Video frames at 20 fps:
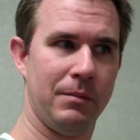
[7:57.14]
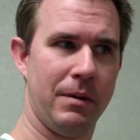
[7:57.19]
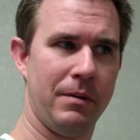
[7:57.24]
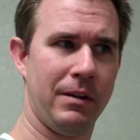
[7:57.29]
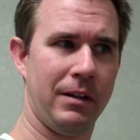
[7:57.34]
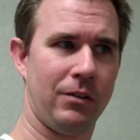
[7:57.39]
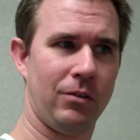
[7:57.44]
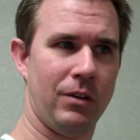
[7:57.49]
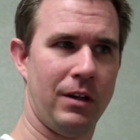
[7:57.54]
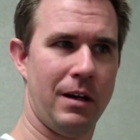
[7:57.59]

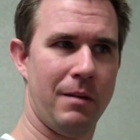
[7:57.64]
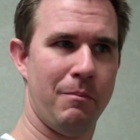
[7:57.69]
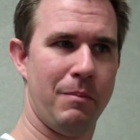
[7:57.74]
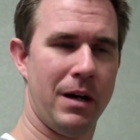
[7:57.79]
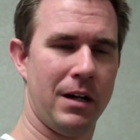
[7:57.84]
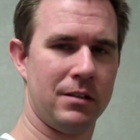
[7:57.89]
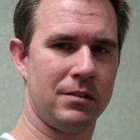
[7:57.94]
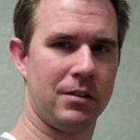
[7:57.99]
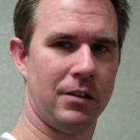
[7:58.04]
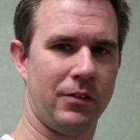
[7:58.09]
Maybe that's why I
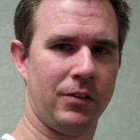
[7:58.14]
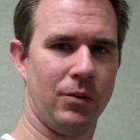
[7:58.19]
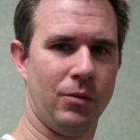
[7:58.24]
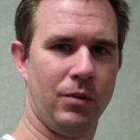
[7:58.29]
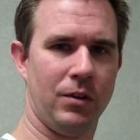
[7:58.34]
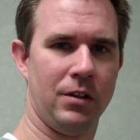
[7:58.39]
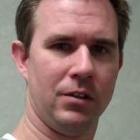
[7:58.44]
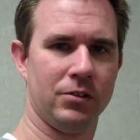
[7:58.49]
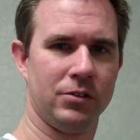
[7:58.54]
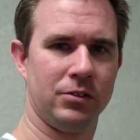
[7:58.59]
bounce off
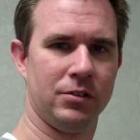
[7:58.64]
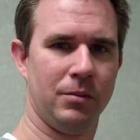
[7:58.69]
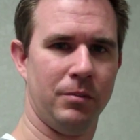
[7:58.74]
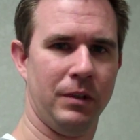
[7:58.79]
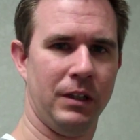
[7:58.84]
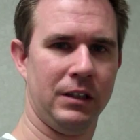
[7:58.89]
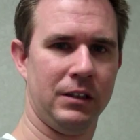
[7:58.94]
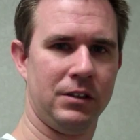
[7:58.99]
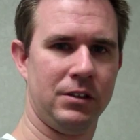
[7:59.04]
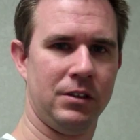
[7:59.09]
the walls so
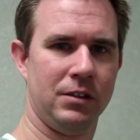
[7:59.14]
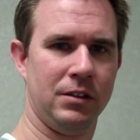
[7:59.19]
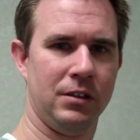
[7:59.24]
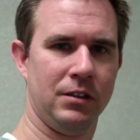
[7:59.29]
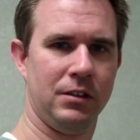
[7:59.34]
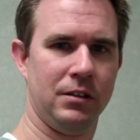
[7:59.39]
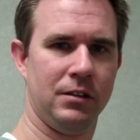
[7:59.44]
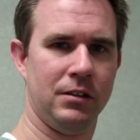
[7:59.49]
much.